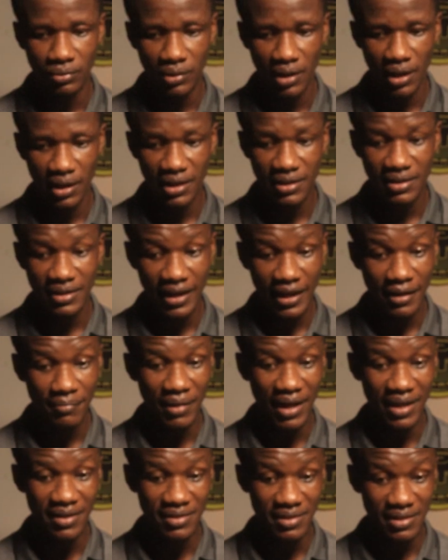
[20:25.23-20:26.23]
Anytime
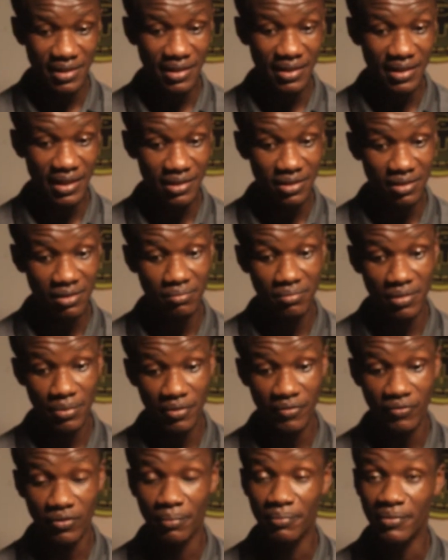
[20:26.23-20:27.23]
I see that,
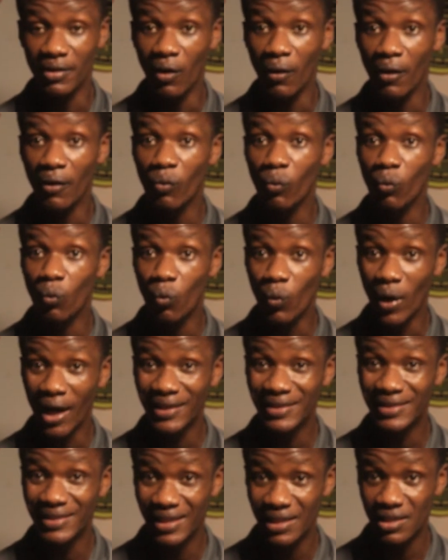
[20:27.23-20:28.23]
maybe from the
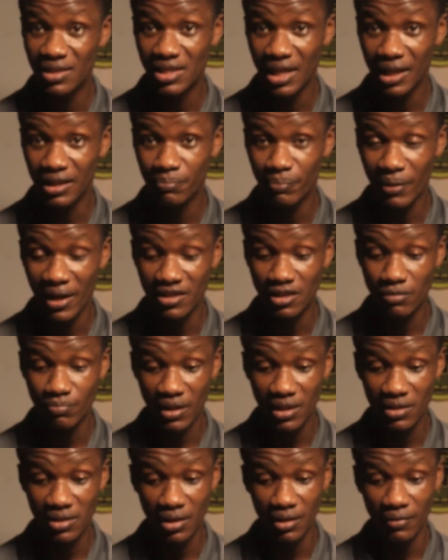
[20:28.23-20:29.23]
1-day chart
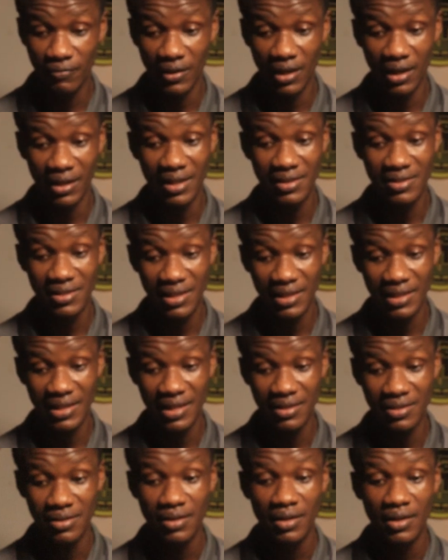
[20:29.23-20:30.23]
perspective, and I see
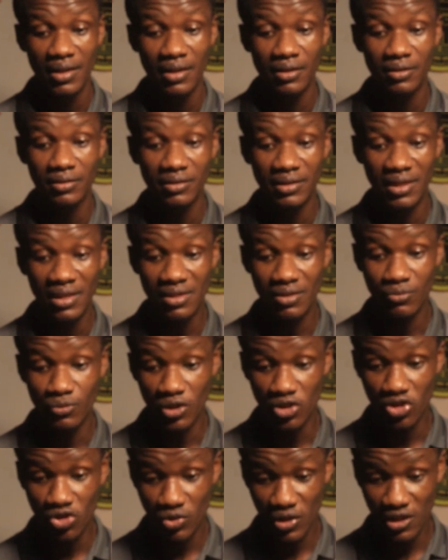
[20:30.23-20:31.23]
that this
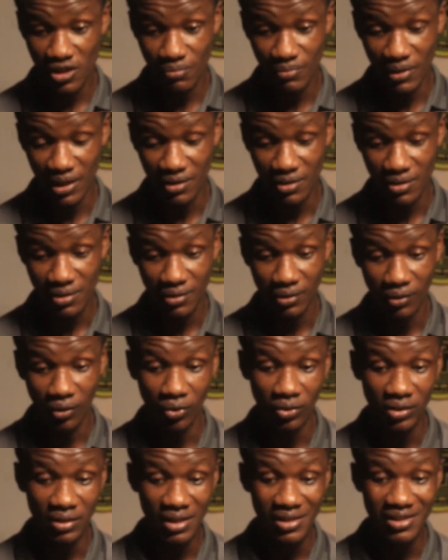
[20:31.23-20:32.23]
retracement
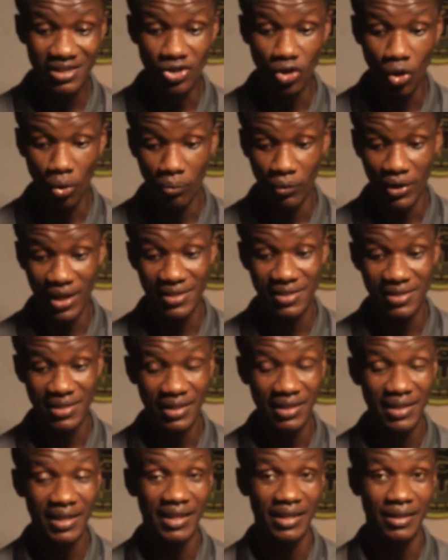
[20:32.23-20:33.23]
or this dump we are
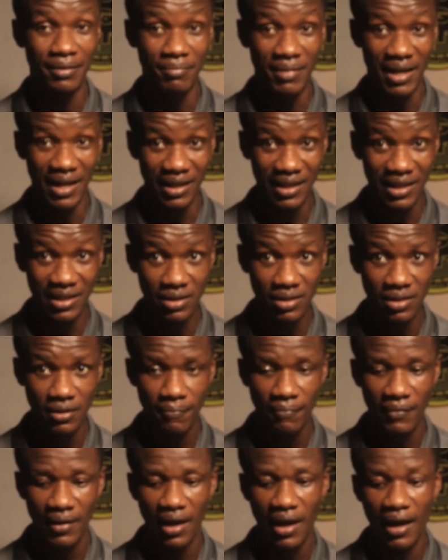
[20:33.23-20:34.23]
seeing in the market
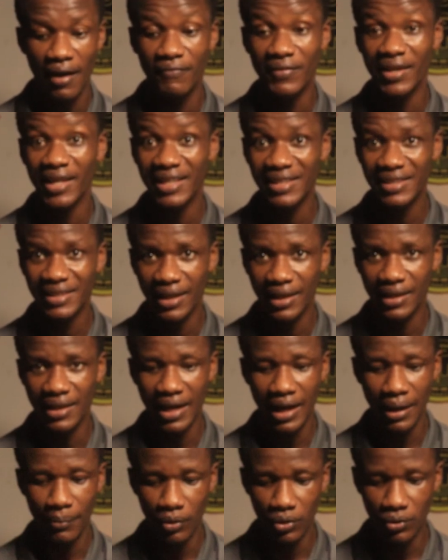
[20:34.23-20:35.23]
have ended,
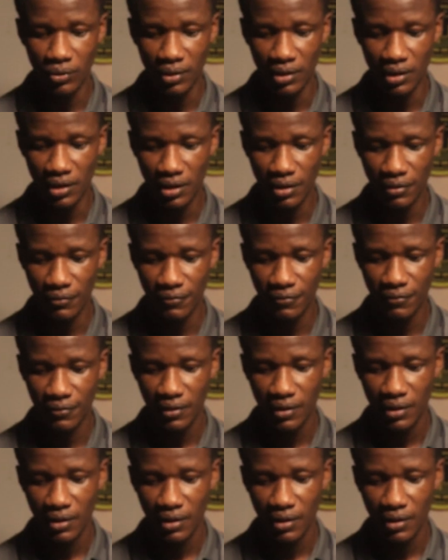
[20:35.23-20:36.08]
I'm going to give